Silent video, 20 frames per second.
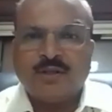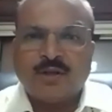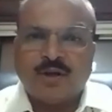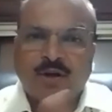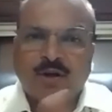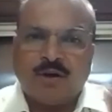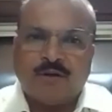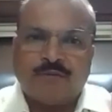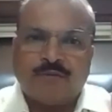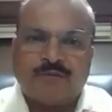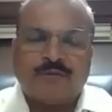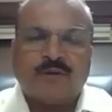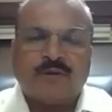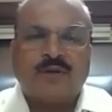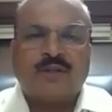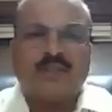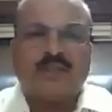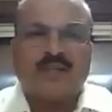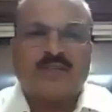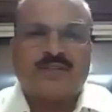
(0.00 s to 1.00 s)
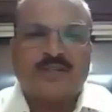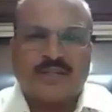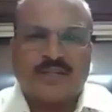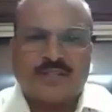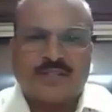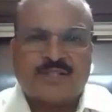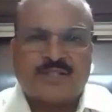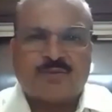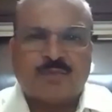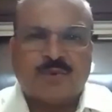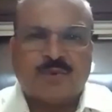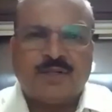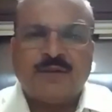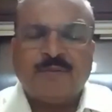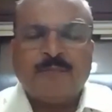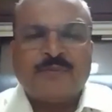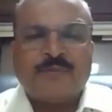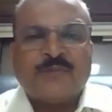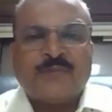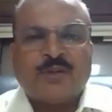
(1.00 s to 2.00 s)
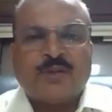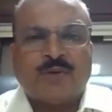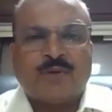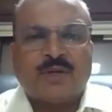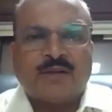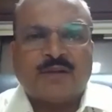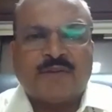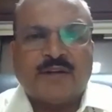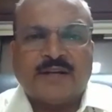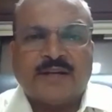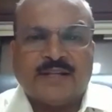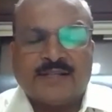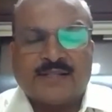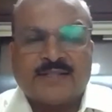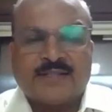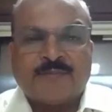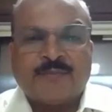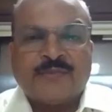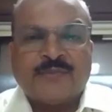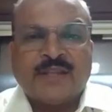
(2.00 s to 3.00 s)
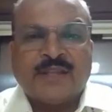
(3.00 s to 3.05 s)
of the stressed one, whatever it is.